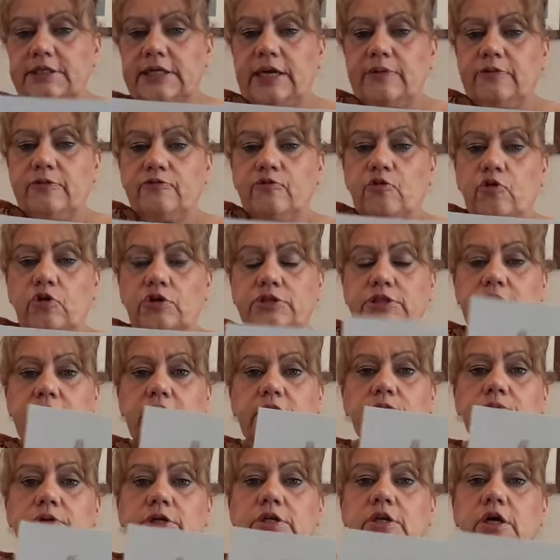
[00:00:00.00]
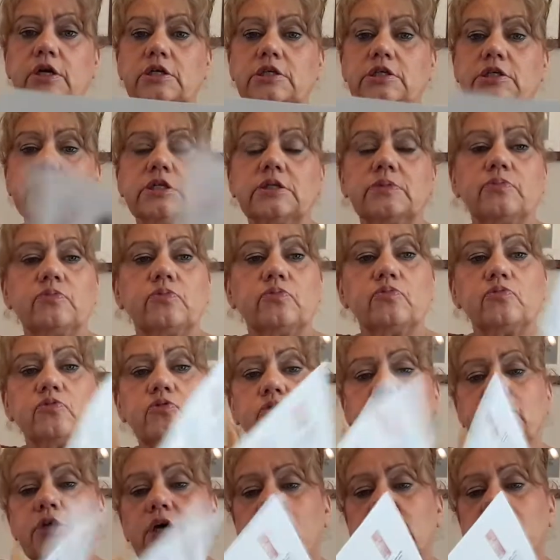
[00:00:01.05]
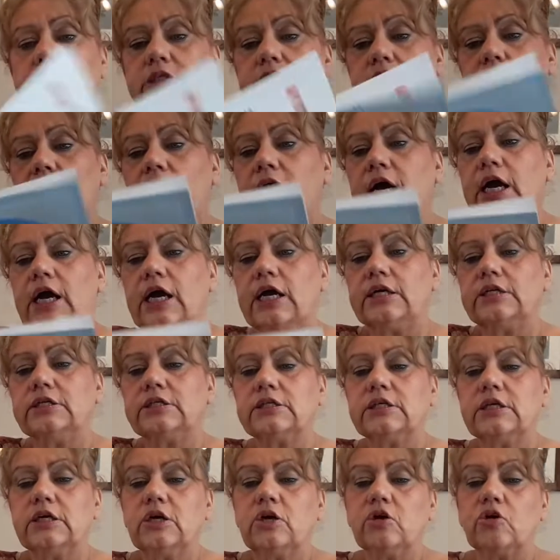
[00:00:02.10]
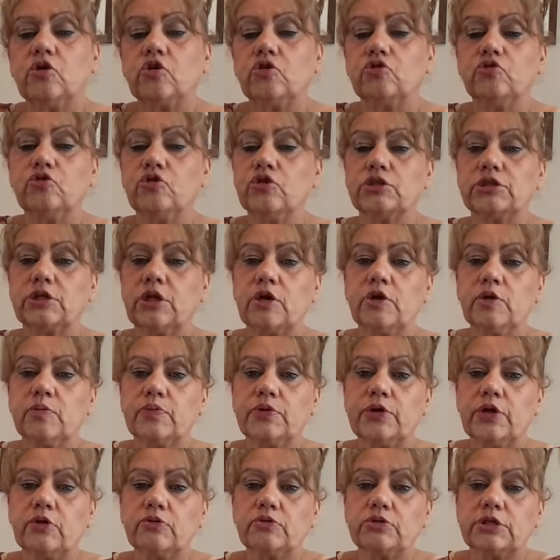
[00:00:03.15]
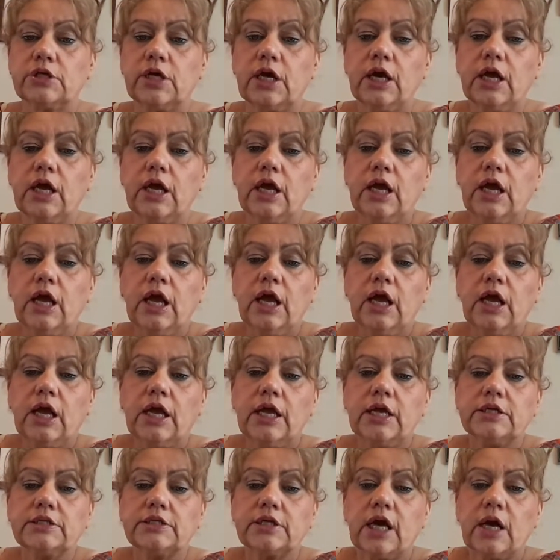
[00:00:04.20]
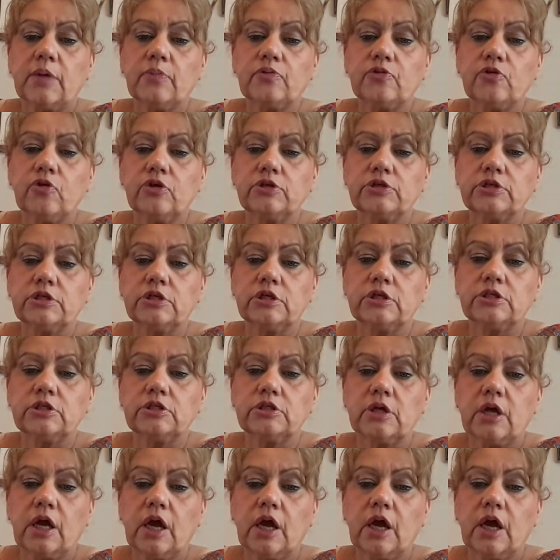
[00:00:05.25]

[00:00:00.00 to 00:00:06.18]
step I've got is an Avian Nuxie product, and, or Nux, how you pronounce it. Is as a body lotion,